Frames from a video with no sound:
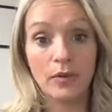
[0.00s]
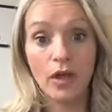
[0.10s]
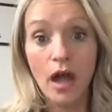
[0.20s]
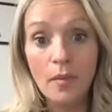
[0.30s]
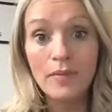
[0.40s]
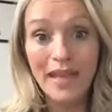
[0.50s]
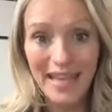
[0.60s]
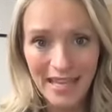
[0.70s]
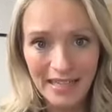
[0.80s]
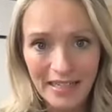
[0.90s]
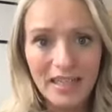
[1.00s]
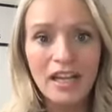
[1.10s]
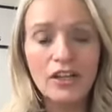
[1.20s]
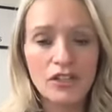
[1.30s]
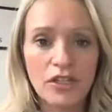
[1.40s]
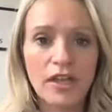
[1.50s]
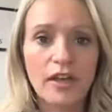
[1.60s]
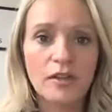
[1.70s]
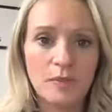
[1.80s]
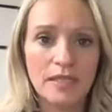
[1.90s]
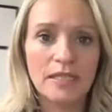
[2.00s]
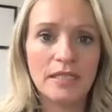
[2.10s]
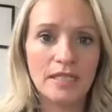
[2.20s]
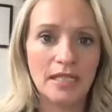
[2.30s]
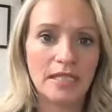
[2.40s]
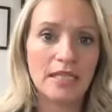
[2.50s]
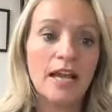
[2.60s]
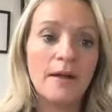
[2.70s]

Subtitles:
come in to those businesses.